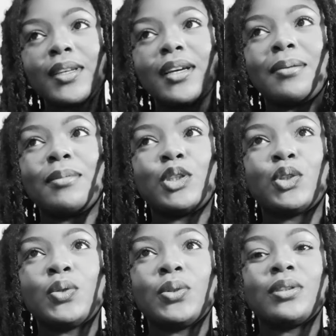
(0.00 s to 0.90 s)
a
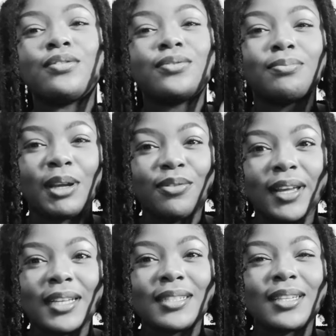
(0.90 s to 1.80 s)
shoot, my
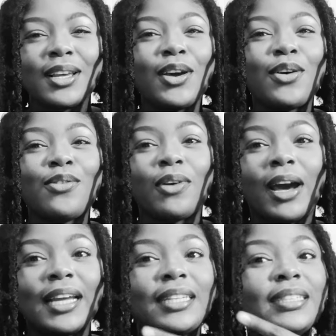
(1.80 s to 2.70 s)
face for
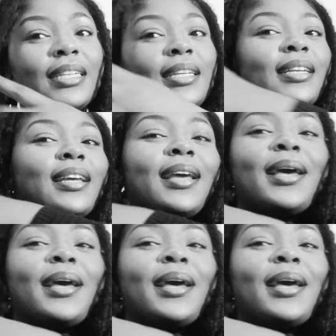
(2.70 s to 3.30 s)
IG,